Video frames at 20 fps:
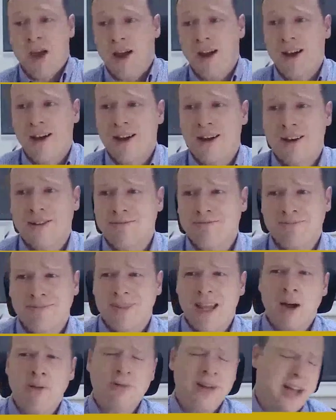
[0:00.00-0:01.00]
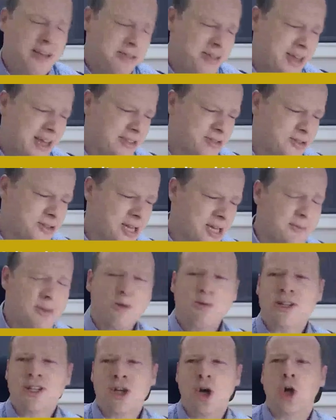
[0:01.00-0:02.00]
I think at the time
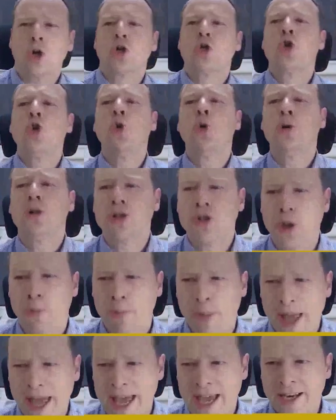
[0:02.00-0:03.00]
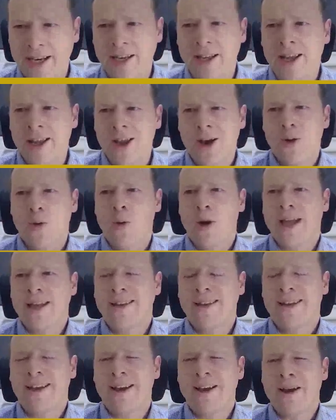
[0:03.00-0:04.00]
it was called Cool Japan,
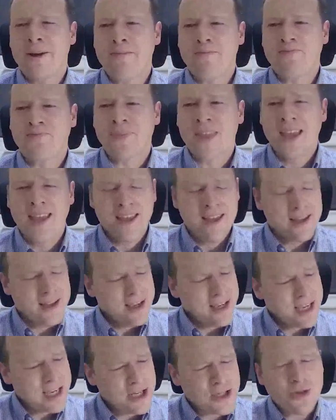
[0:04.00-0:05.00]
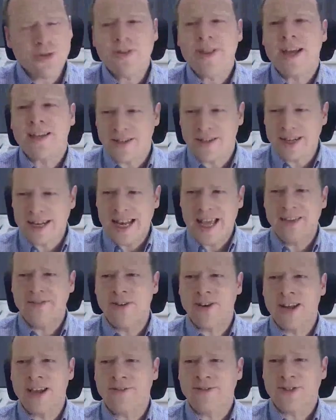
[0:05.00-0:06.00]
when in
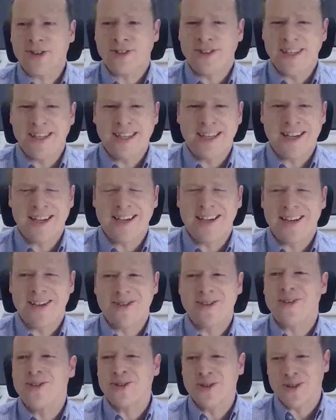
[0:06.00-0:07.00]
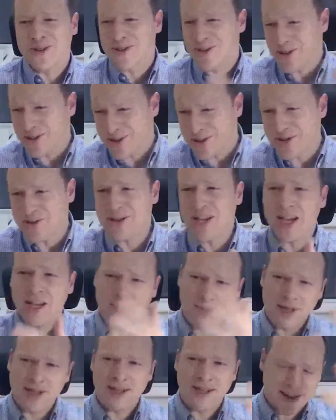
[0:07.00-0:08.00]
2011, after the
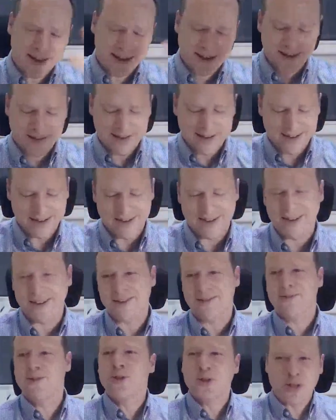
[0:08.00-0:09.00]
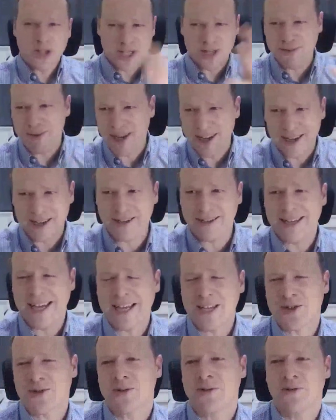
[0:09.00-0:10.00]
tsunami and the Fukushima
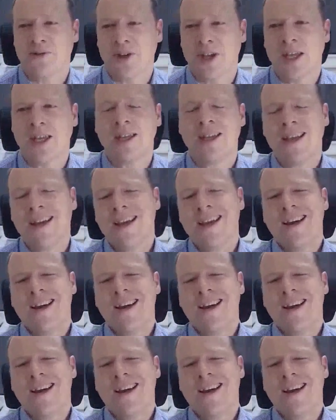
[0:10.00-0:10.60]
catastrophe,